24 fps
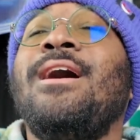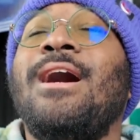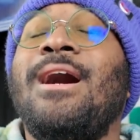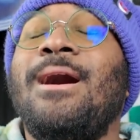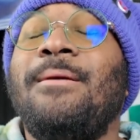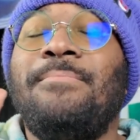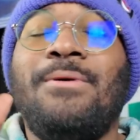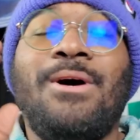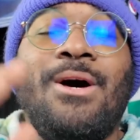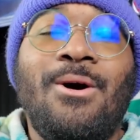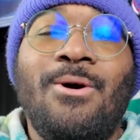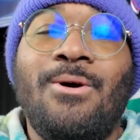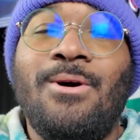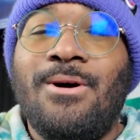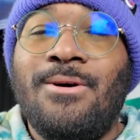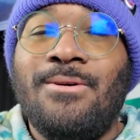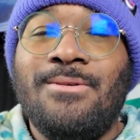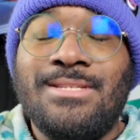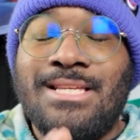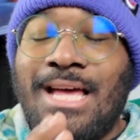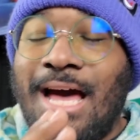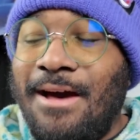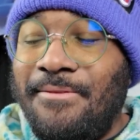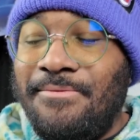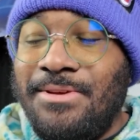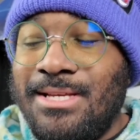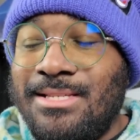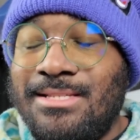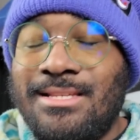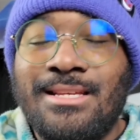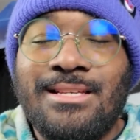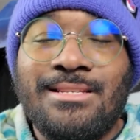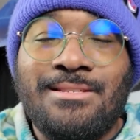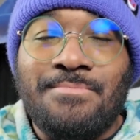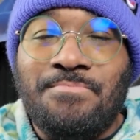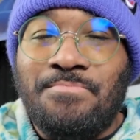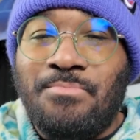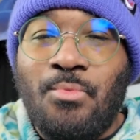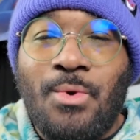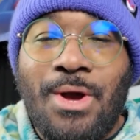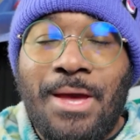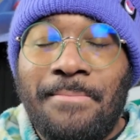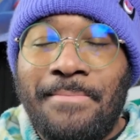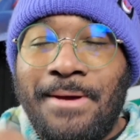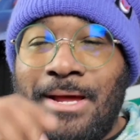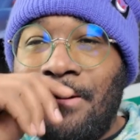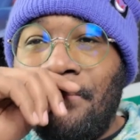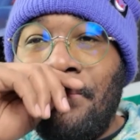But Ho-Oh obviously is
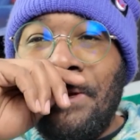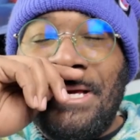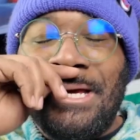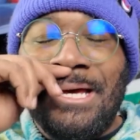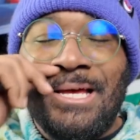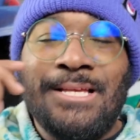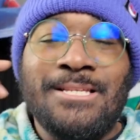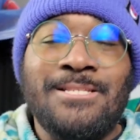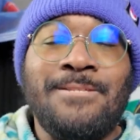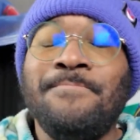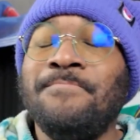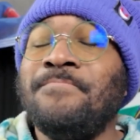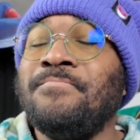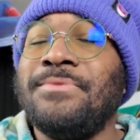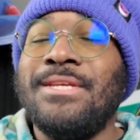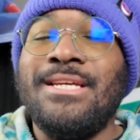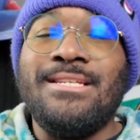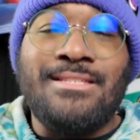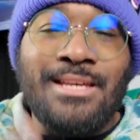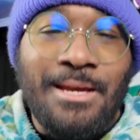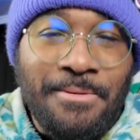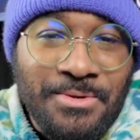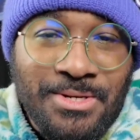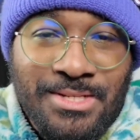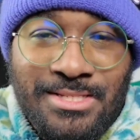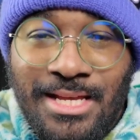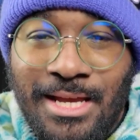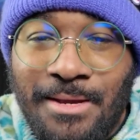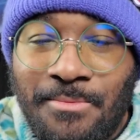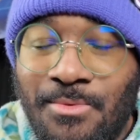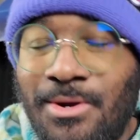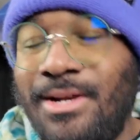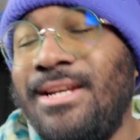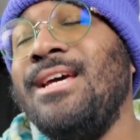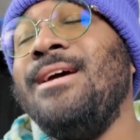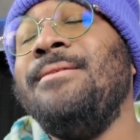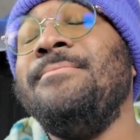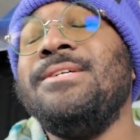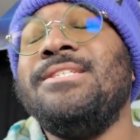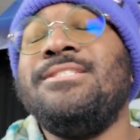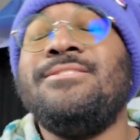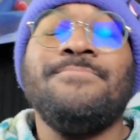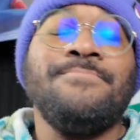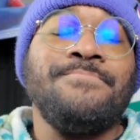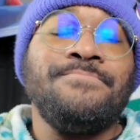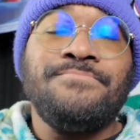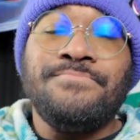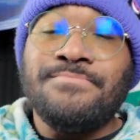way better because it's able to take more
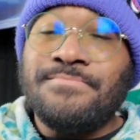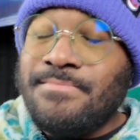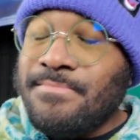damage.